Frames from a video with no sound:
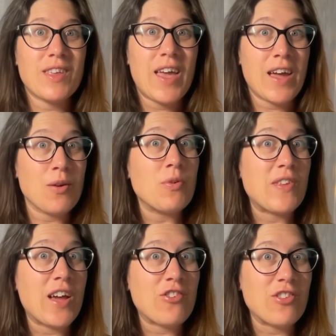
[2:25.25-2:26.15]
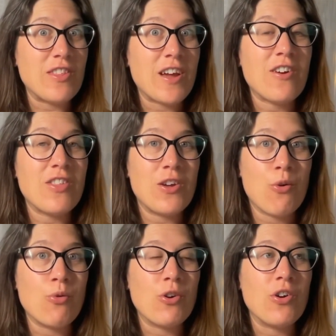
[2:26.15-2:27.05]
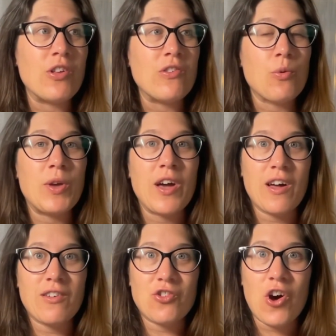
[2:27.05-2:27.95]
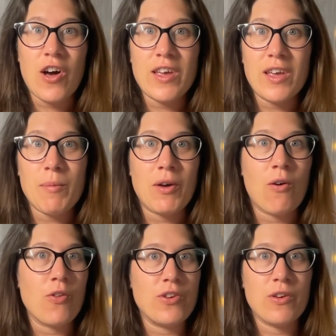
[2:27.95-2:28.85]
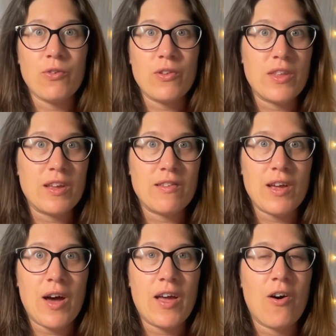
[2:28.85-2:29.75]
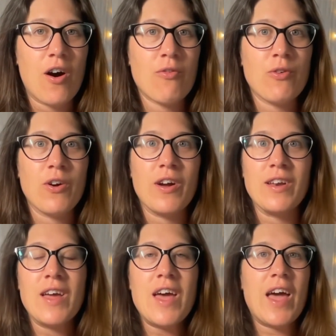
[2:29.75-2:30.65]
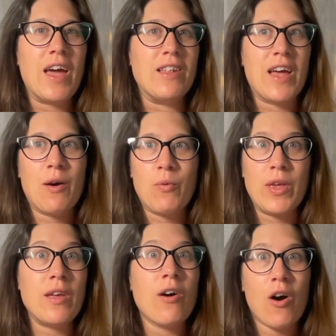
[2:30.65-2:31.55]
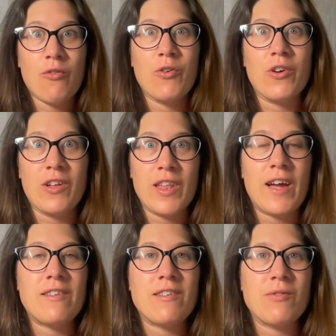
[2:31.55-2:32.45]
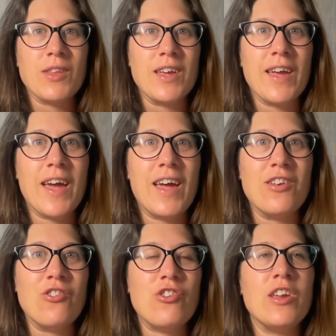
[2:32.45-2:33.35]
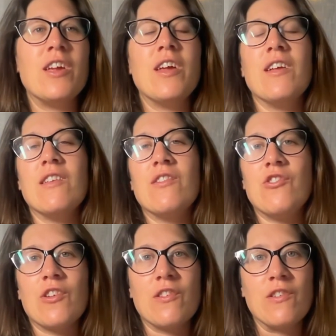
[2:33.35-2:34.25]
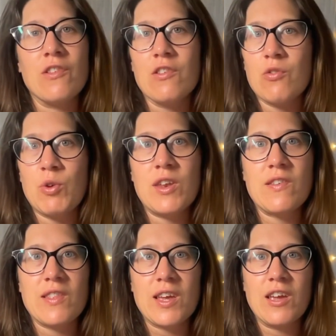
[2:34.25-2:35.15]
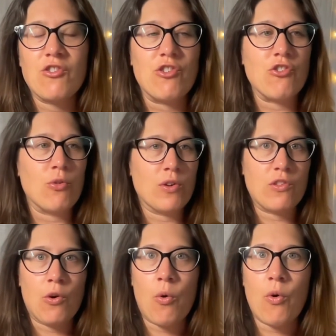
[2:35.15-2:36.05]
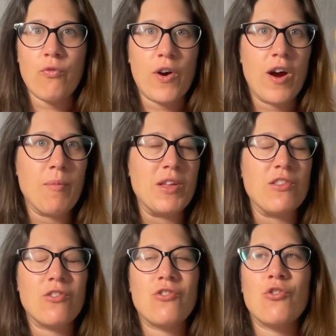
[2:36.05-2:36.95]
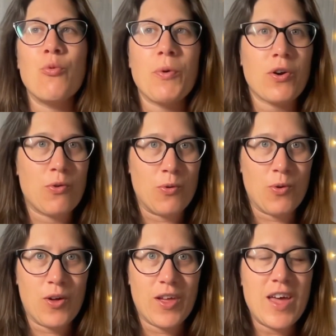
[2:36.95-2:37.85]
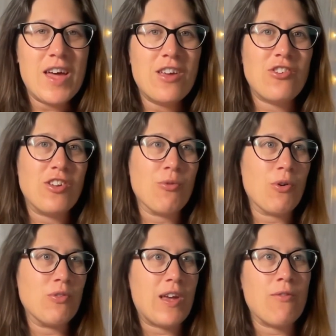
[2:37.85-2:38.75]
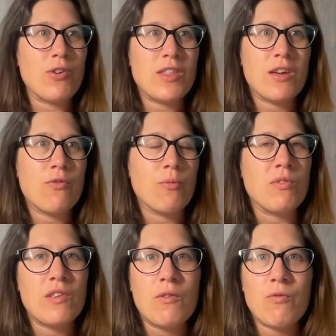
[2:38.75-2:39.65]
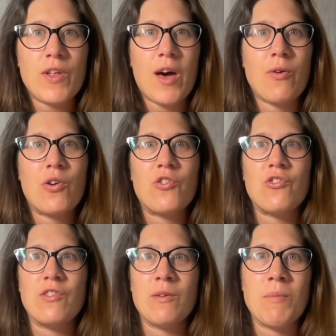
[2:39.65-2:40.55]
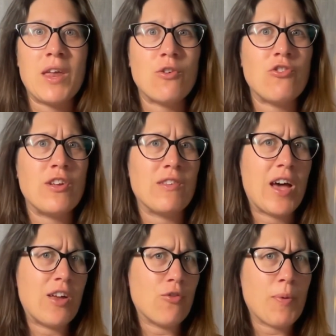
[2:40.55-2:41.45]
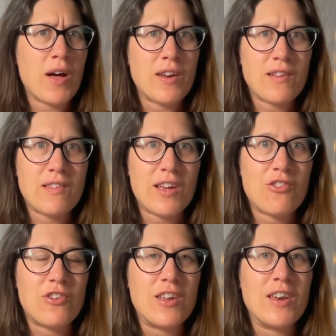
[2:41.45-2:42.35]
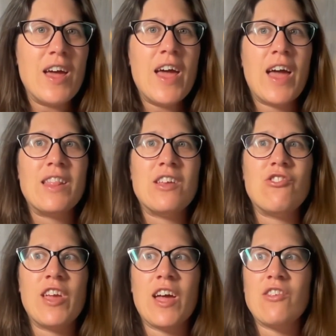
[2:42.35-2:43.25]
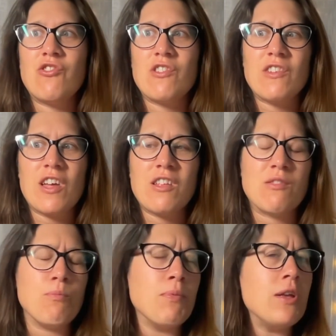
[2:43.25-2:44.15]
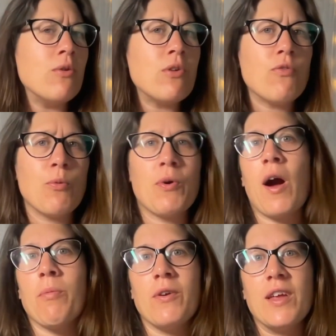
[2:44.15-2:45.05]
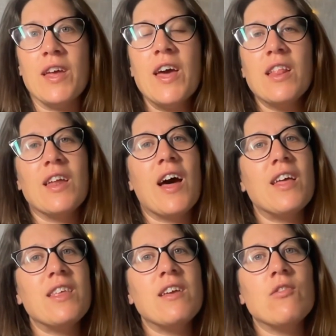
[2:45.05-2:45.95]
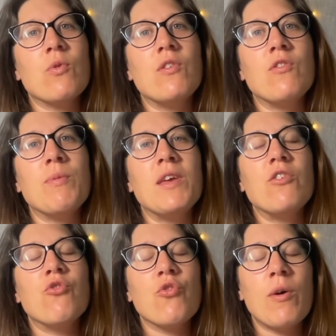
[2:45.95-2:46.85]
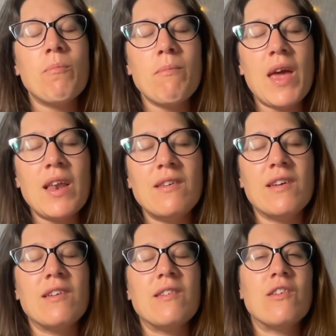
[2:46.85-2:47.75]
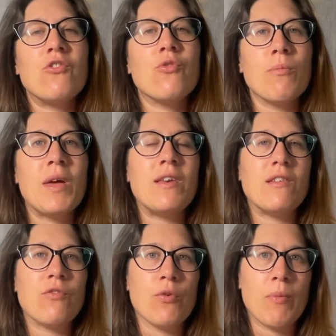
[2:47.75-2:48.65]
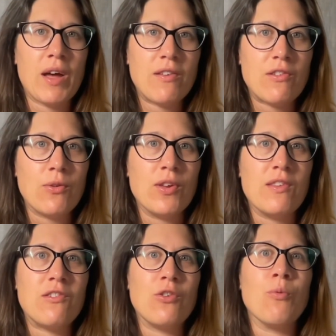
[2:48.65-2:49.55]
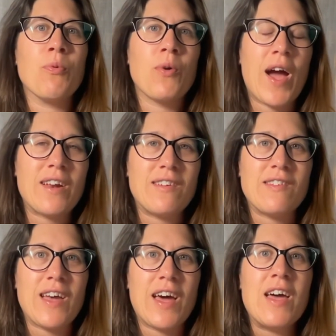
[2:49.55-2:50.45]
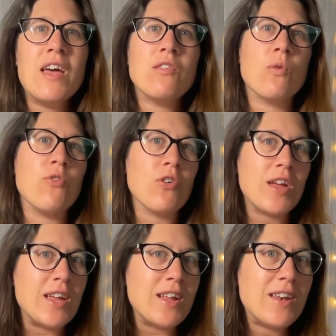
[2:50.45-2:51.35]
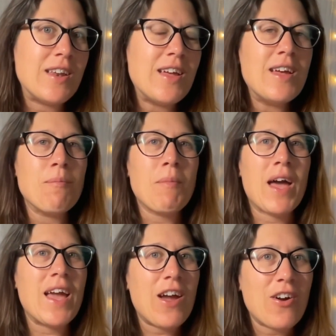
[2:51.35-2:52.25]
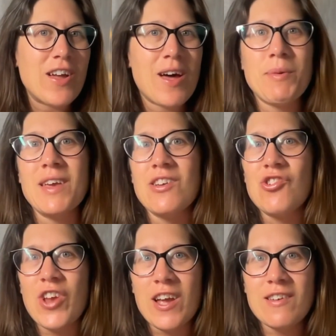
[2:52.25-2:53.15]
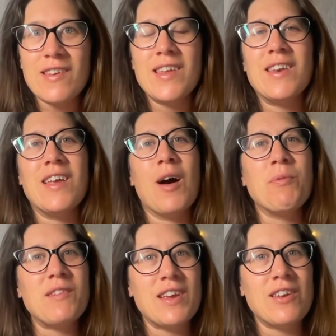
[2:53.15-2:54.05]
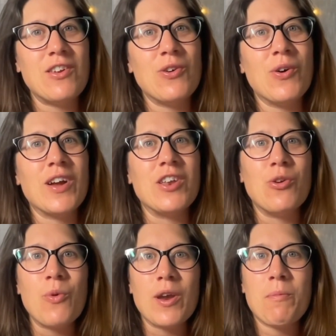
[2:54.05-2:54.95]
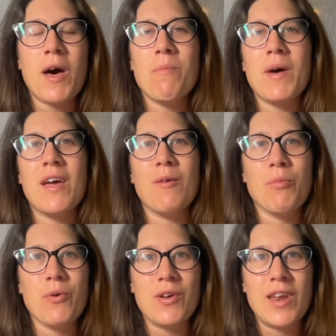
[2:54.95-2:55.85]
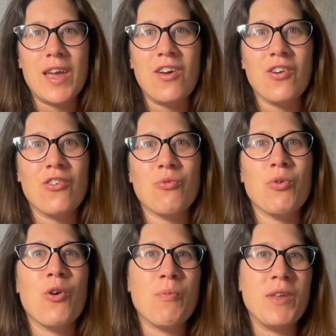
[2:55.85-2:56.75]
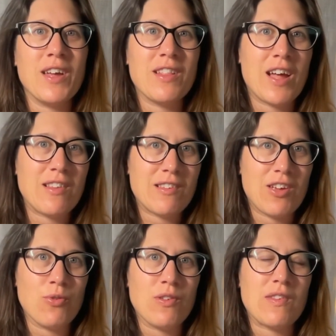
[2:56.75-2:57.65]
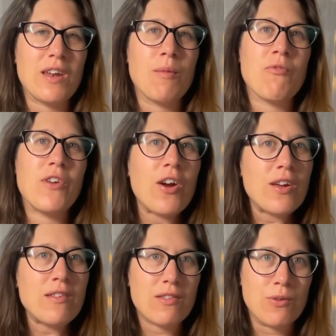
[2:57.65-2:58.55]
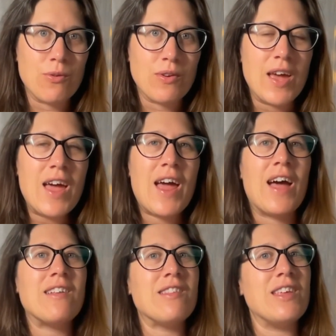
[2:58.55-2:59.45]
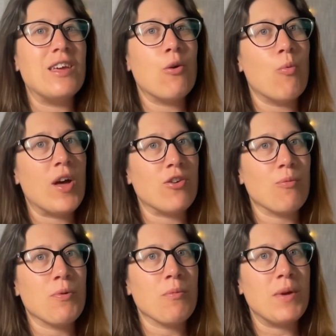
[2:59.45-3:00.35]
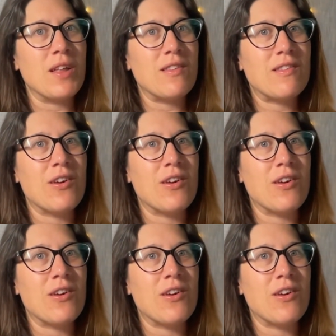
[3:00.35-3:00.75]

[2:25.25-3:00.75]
Anna was actually there, the owner, and so we got to talking about all the different things that I offer and that we offer collectively, and she is just the sweetest thing. She showed us the whole farm. It's super cool. She grows everything from sunflowers to tomatoes. She has a hydroponic section, and then she has just this beautiful property that I think is going to be tremendous for my students to practice at. So if you're in my area up in Coshecton, upstate New York, and you want to pop by Unbroken Acres, we're hoping to get that schedule set up very soon as the weather permits.